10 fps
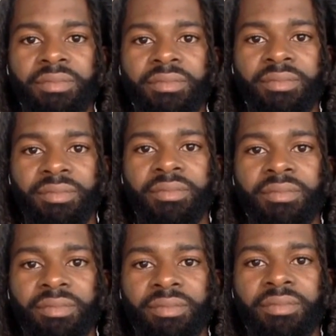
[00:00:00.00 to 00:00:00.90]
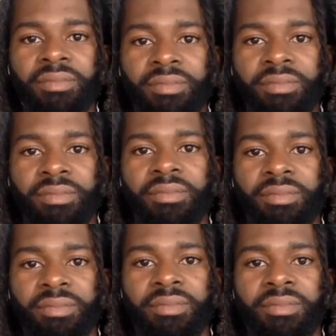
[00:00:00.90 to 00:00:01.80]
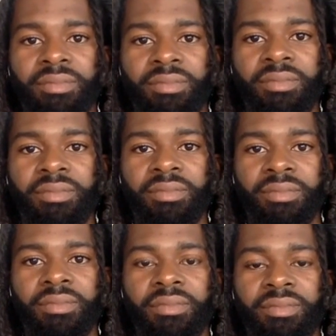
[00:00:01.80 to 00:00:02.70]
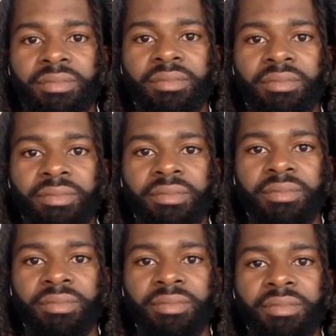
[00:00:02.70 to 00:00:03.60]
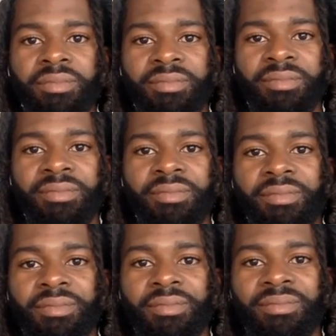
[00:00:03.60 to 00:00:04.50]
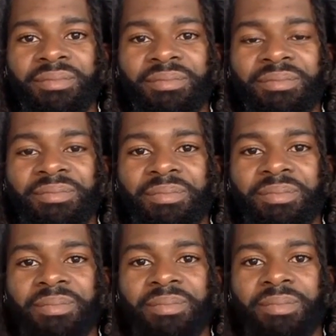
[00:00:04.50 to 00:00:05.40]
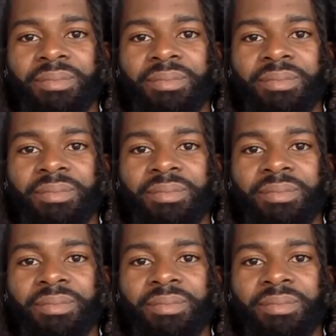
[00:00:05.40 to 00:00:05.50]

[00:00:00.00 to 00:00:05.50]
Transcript: (not speaking)